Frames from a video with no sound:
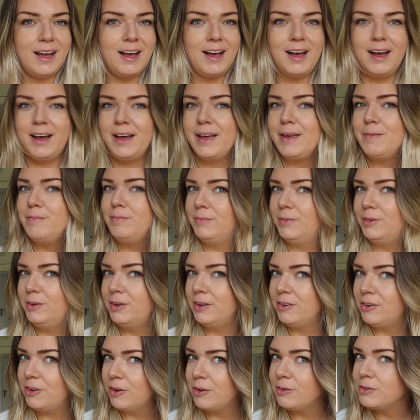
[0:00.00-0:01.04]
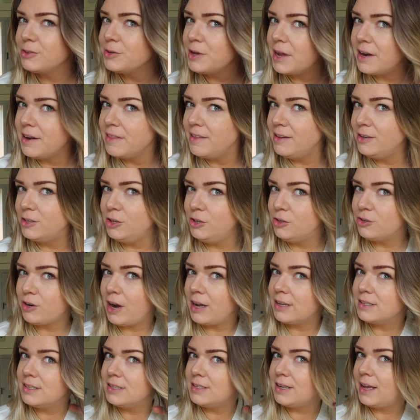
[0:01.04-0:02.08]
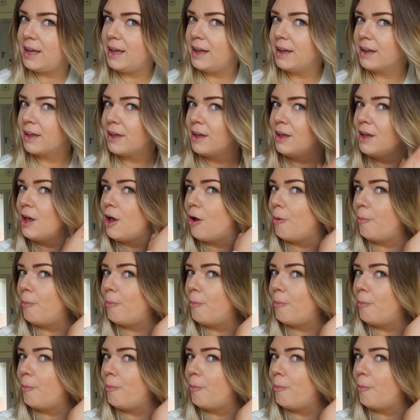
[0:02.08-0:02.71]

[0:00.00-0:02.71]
I'm not doing anything too drastic,